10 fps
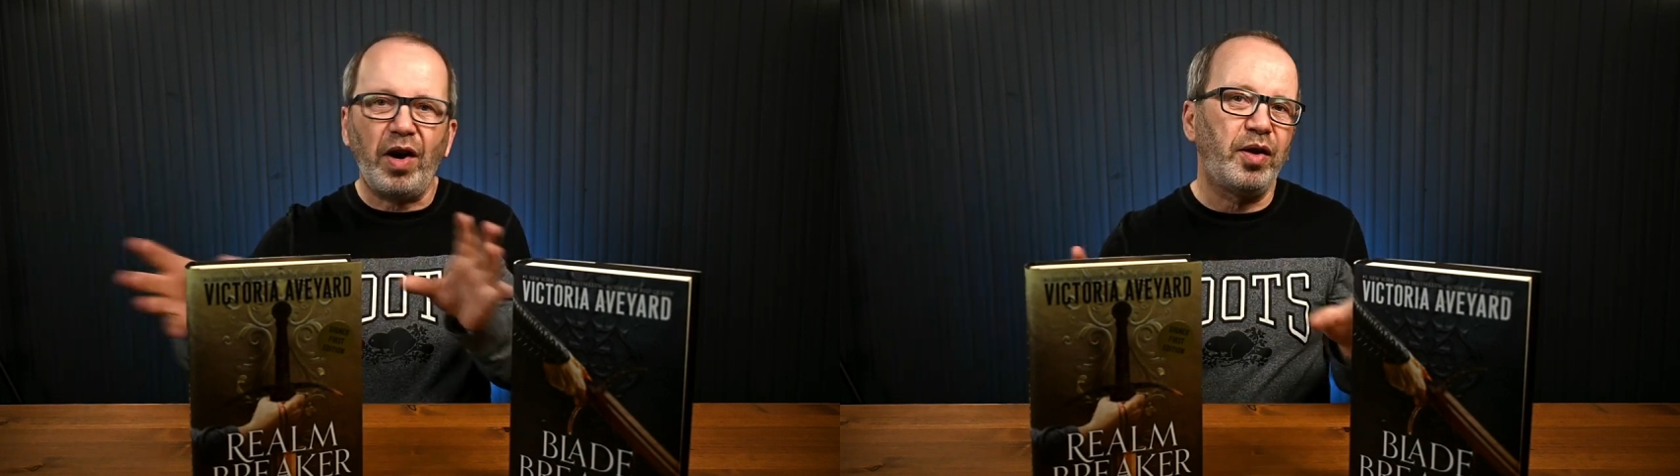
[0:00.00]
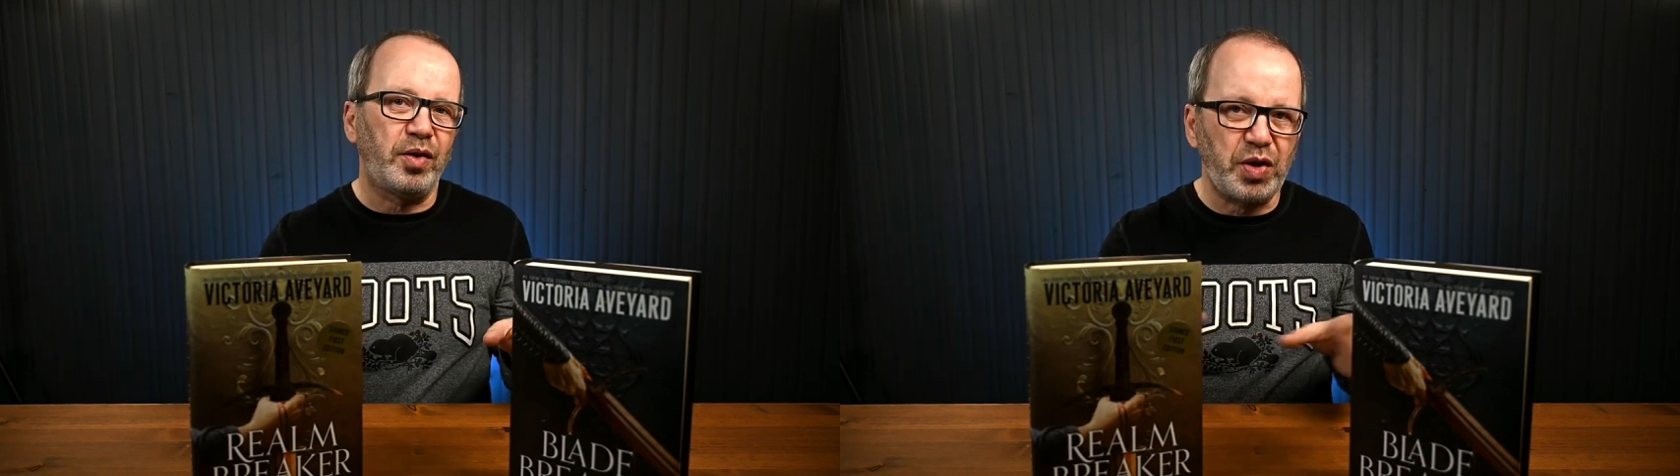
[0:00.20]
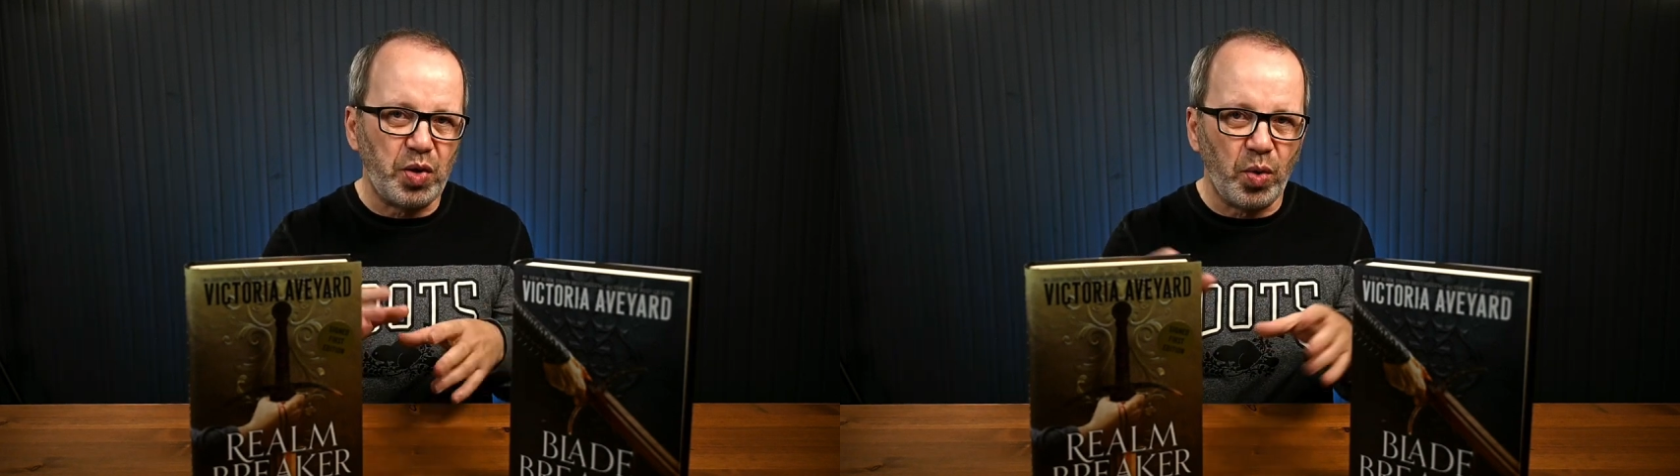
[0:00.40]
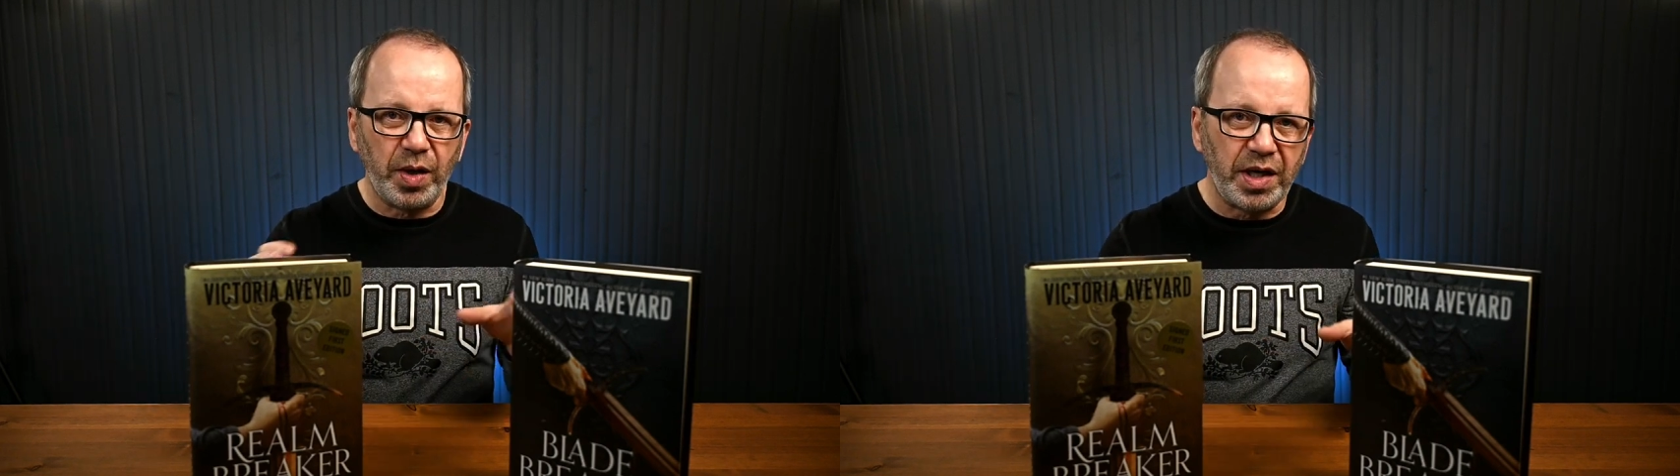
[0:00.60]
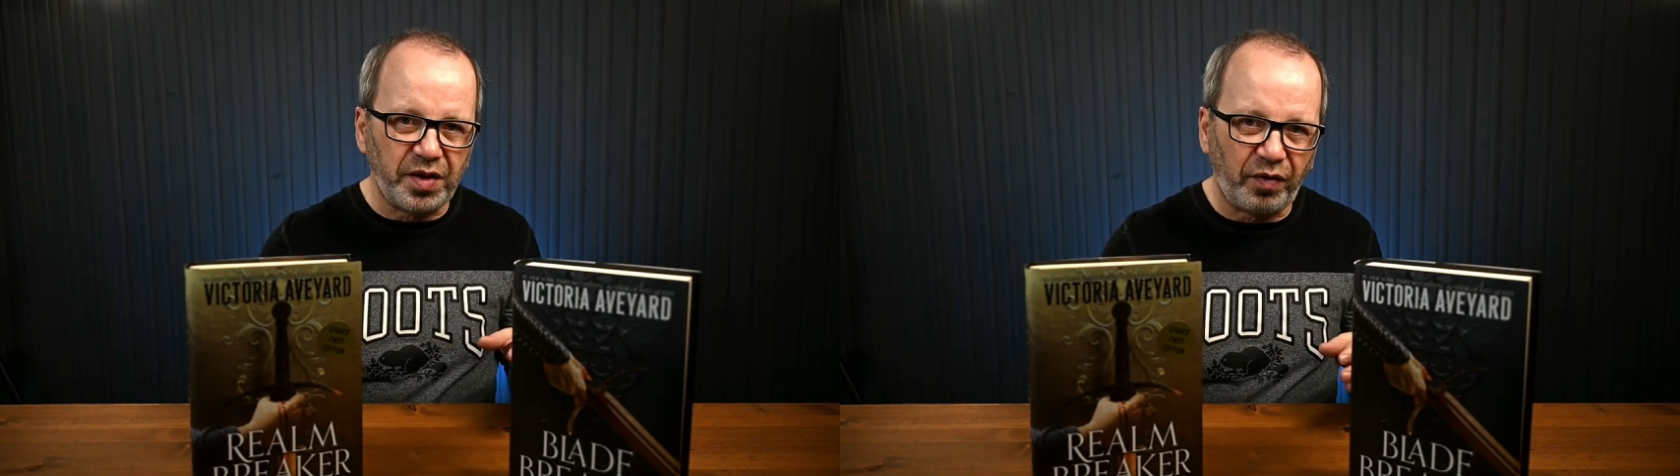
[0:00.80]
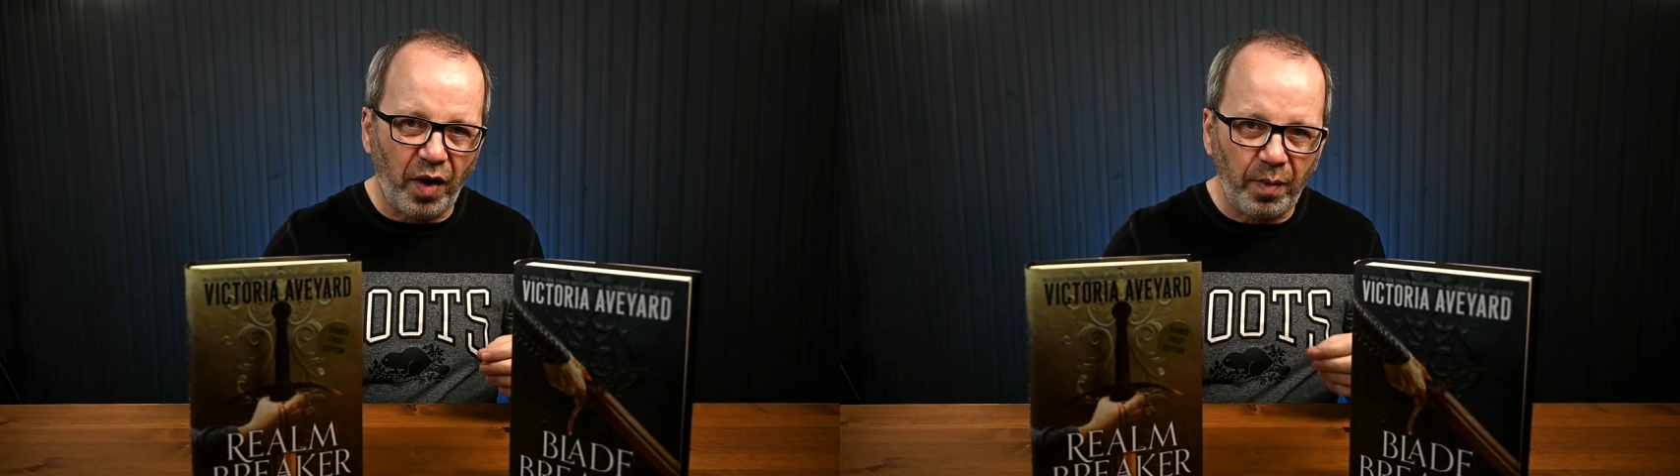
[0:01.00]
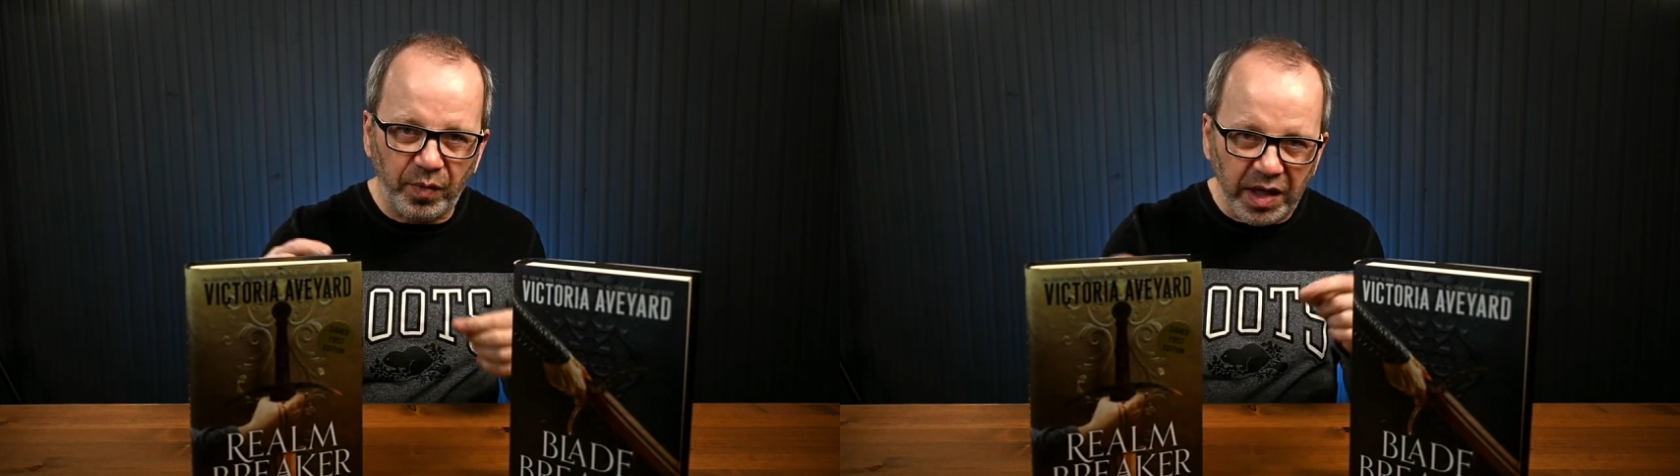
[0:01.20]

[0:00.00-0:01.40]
other stories from